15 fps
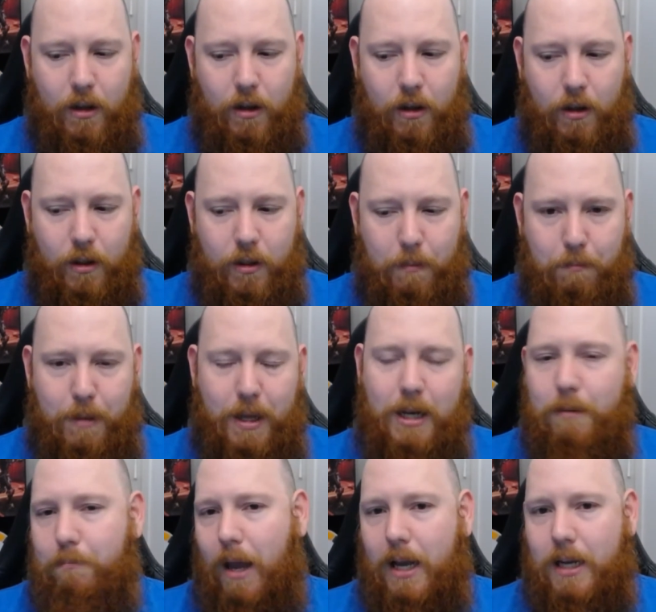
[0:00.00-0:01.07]
the
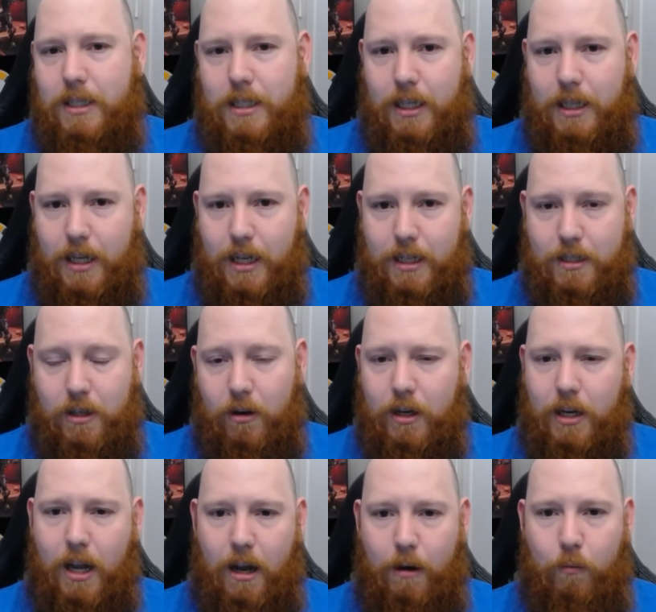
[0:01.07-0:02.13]
min-maxing that is going
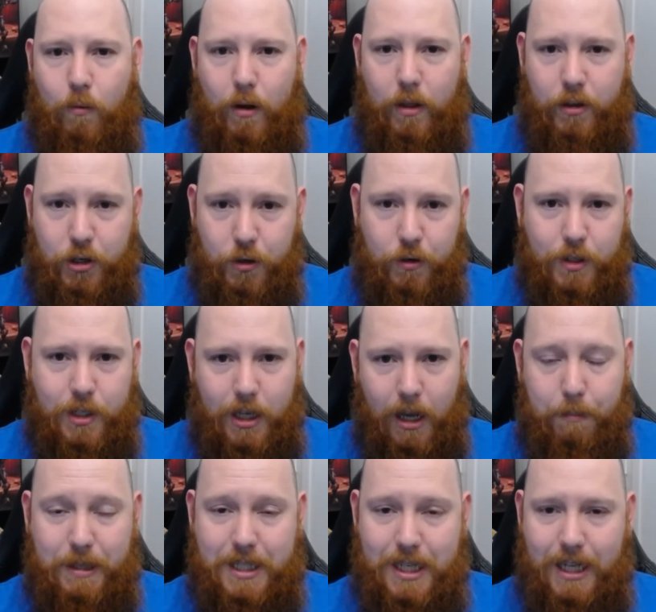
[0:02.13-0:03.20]
to come with choosing
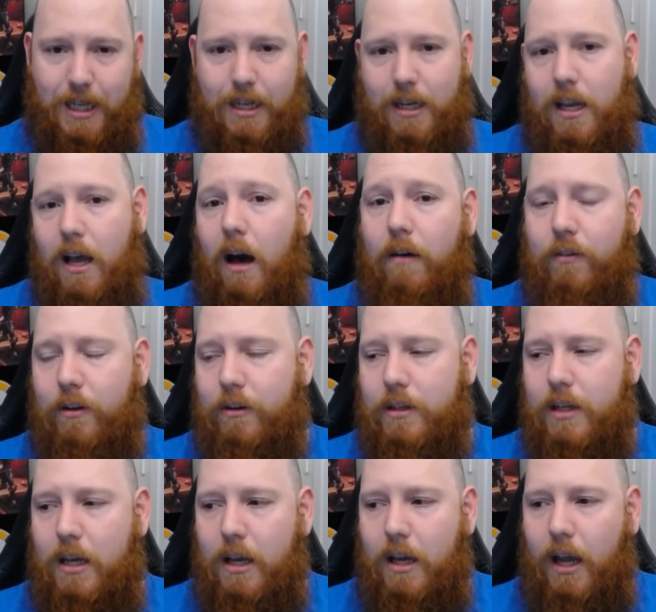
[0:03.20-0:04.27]
a particular covenant.
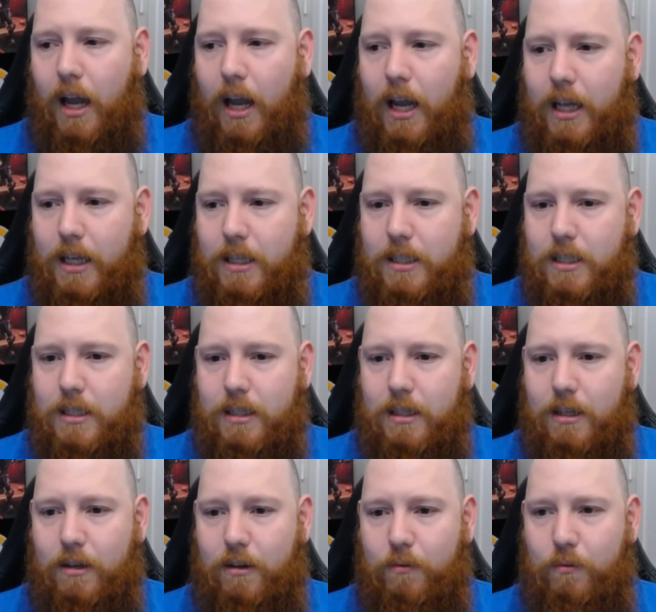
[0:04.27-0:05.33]
And
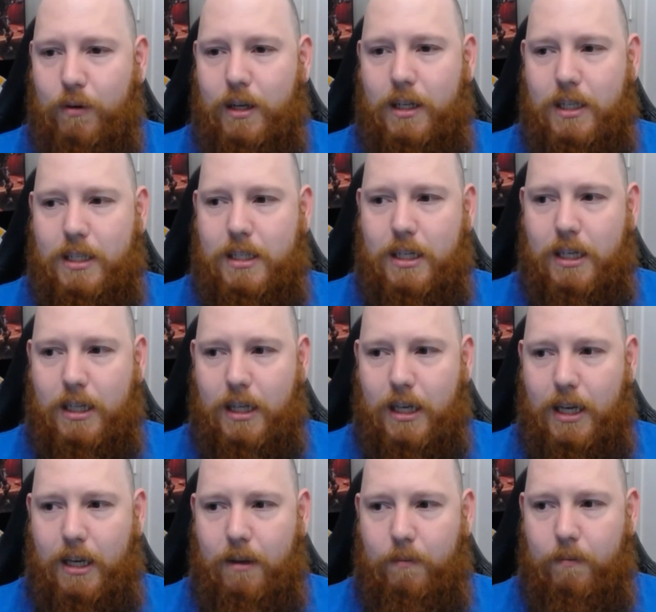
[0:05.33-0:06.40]

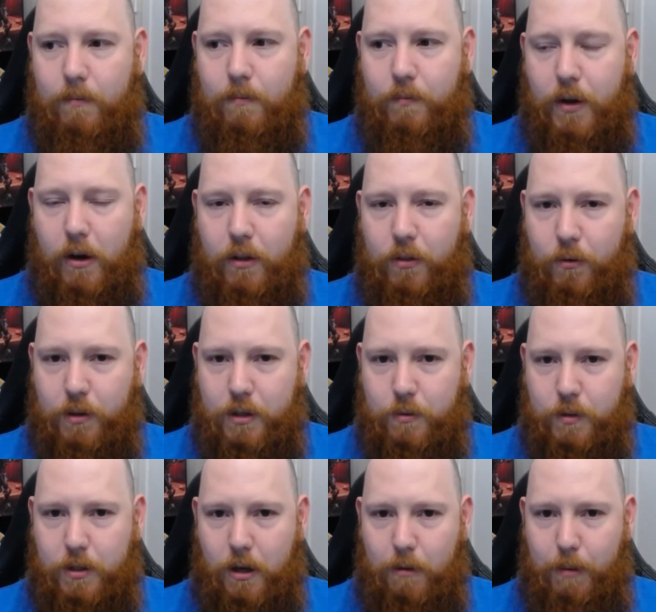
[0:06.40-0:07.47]
realistically, I thought
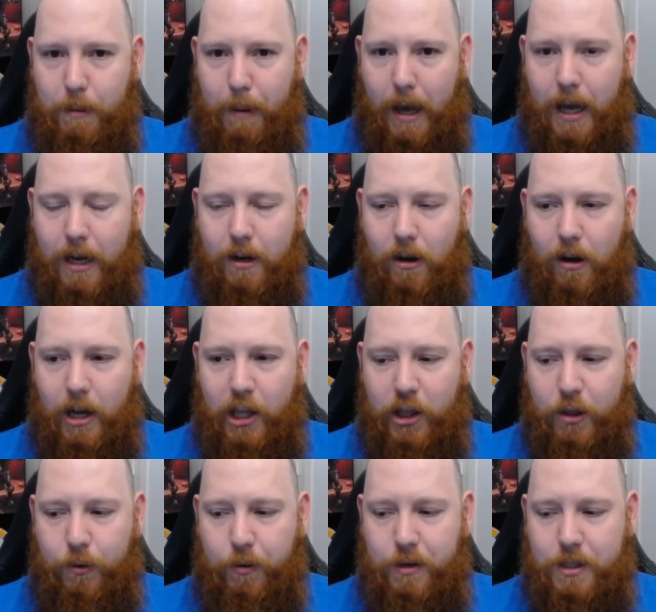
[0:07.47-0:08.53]
this was going to be bad. I
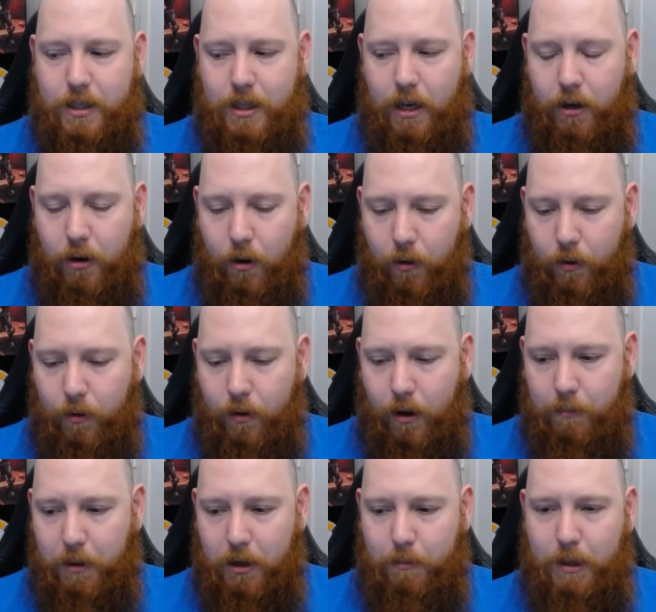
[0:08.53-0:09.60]
thought that, no,
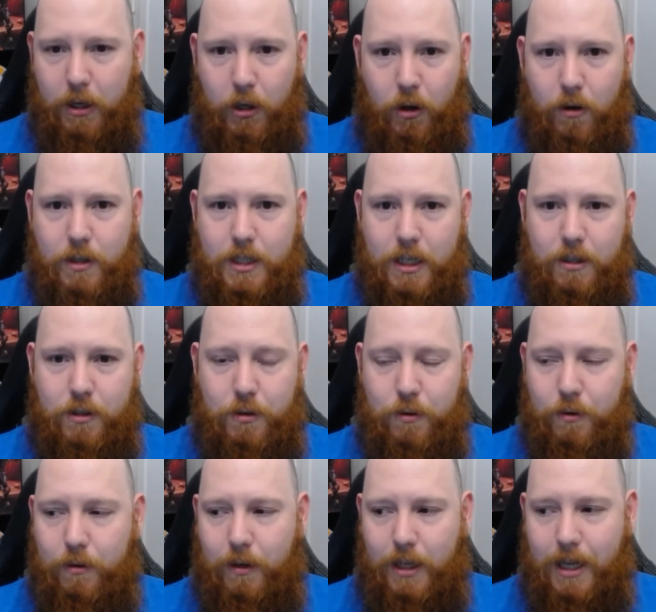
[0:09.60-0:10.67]
I'm going to be locked
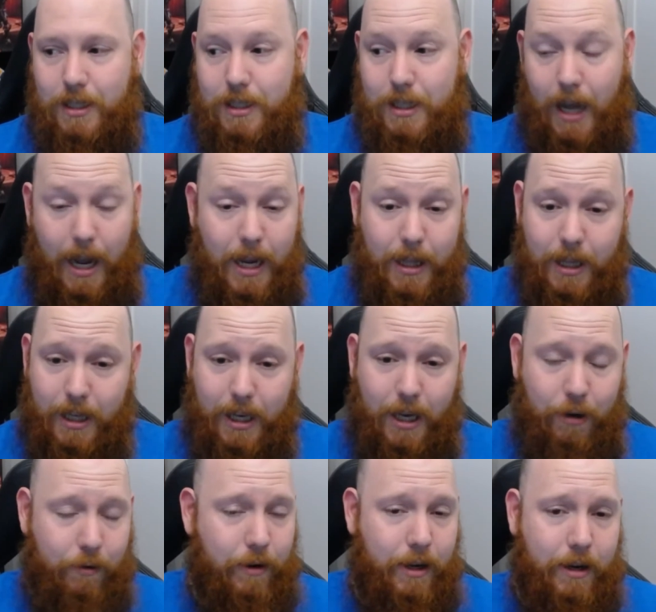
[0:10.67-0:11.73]
into, let's say, the
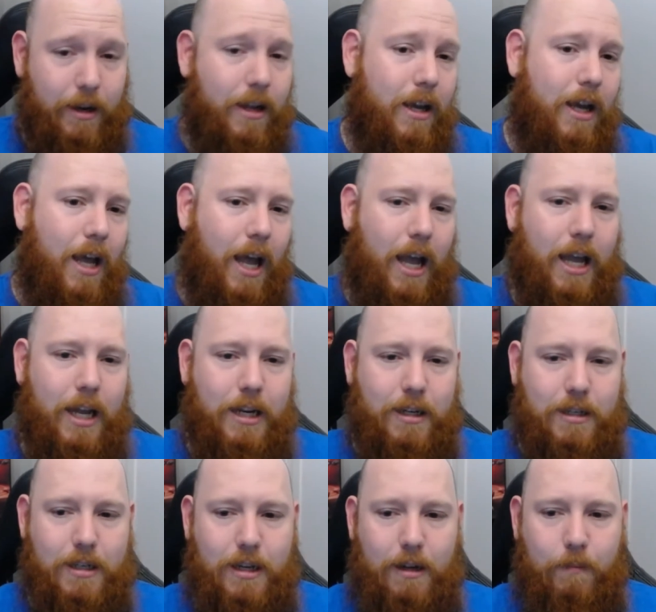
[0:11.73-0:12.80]
Kyrian,
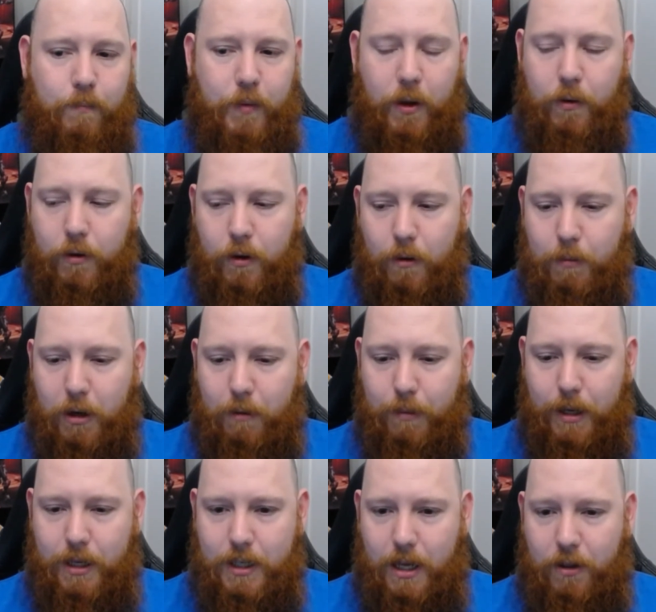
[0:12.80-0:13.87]
and oh no, I'm going to
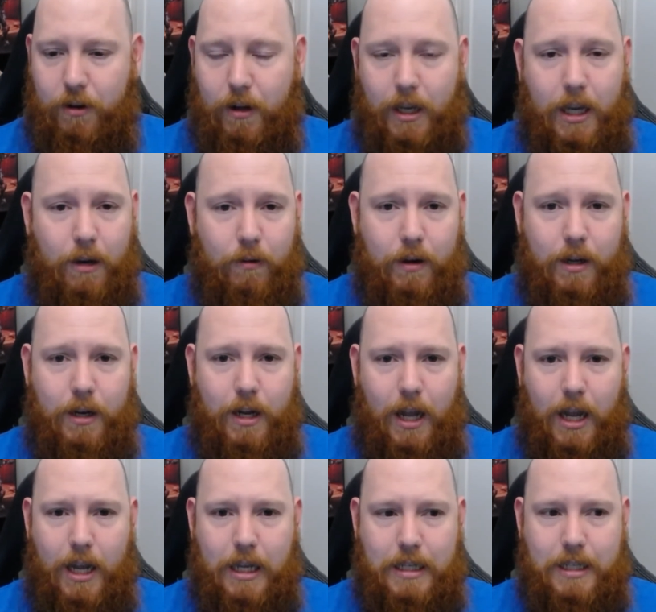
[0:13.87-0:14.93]
be a Death Knight Kyrian,
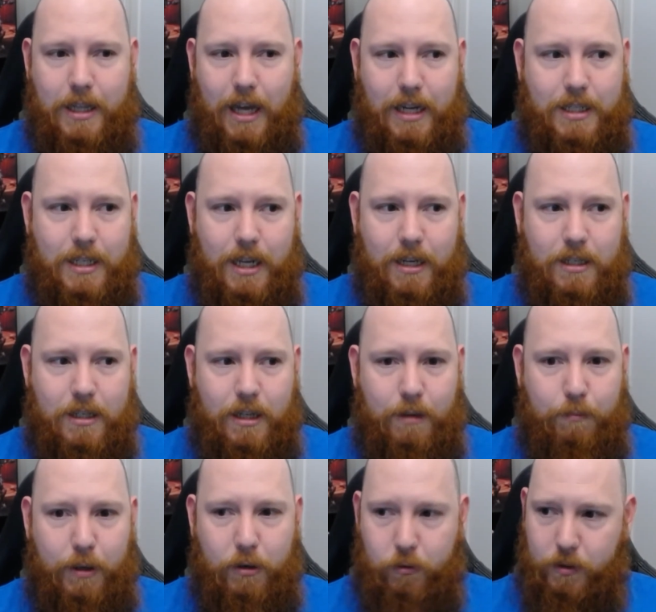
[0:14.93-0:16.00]
and that's it,
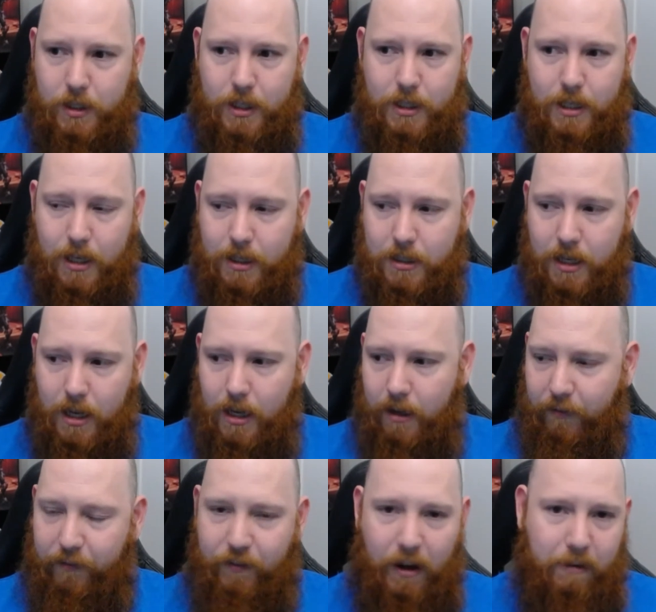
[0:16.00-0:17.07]
because it does
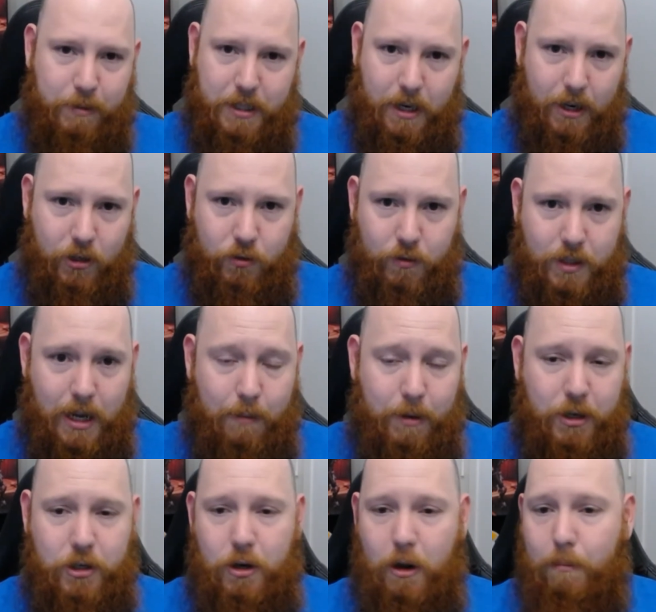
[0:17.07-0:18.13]
5% extra
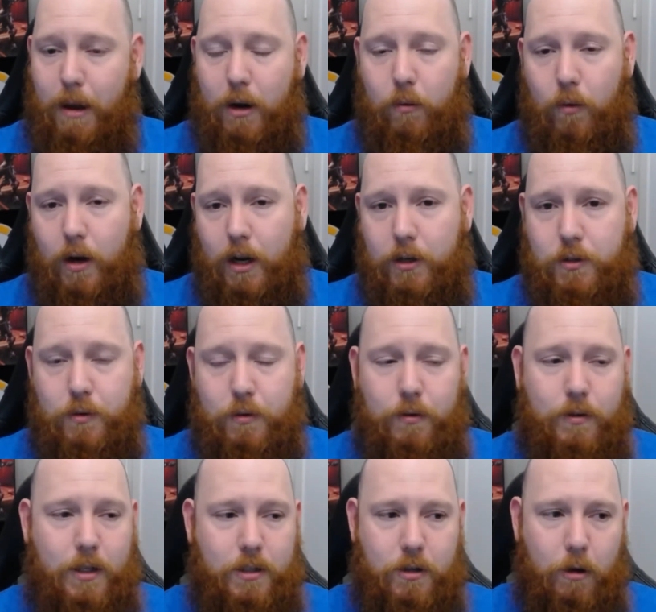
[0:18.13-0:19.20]
damage no matter what I
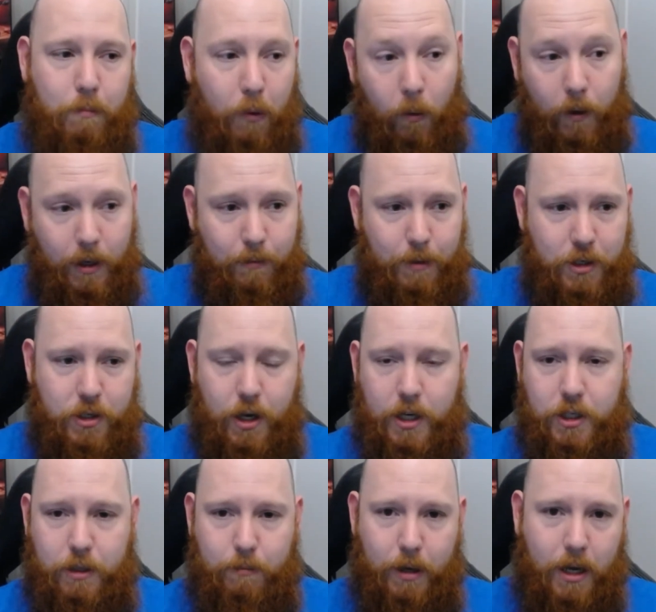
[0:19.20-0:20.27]
do. There's no point in me
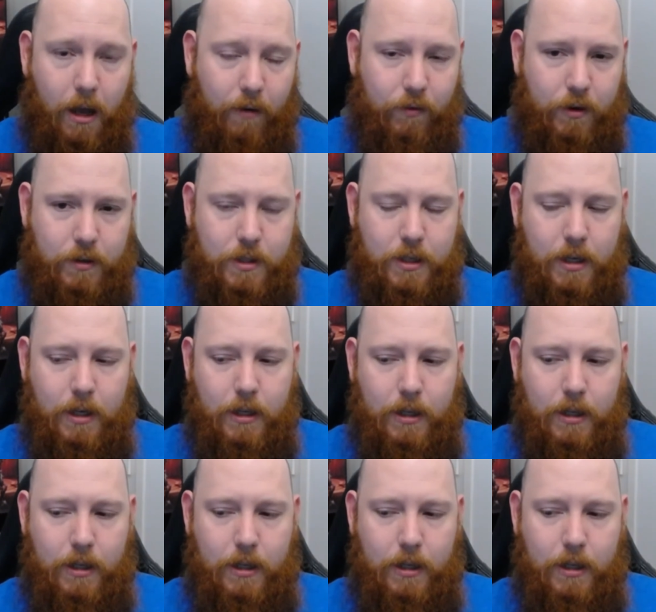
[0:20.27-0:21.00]
changing my covenants.